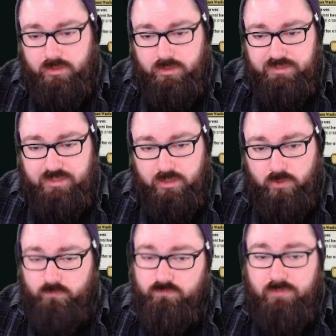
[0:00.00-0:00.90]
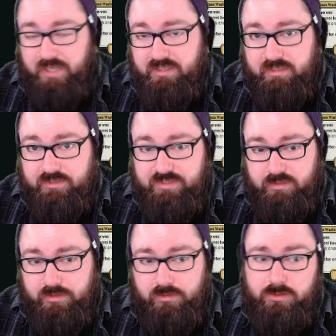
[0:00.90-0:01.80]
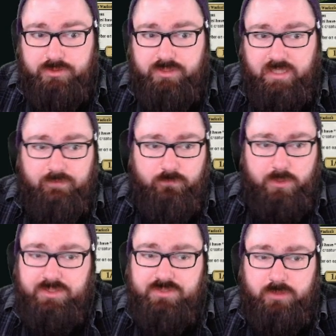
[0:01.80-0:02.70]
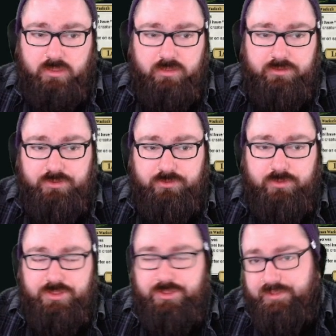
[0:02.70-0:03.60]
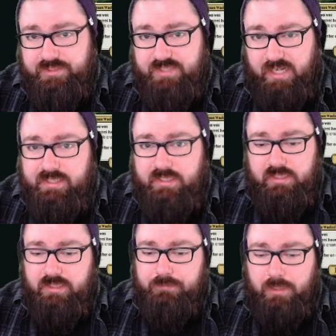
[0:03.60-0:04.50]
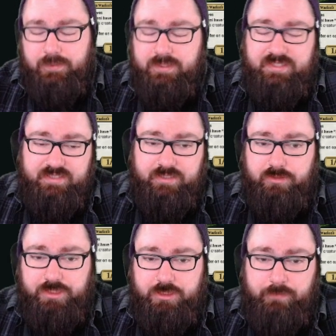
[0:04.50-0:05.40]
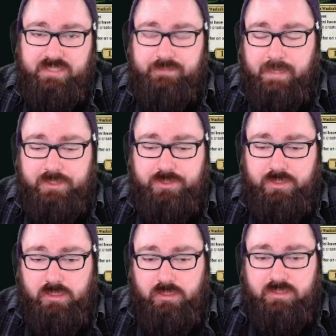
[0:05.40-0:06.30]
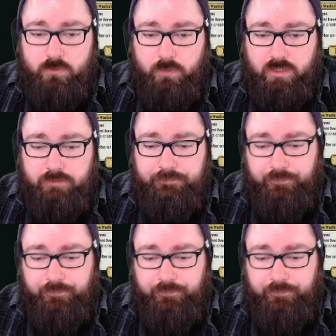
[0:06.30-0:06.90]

So I thought that was a good include. At worst, we're gonna do the shield side, probably against any creature-based match as well.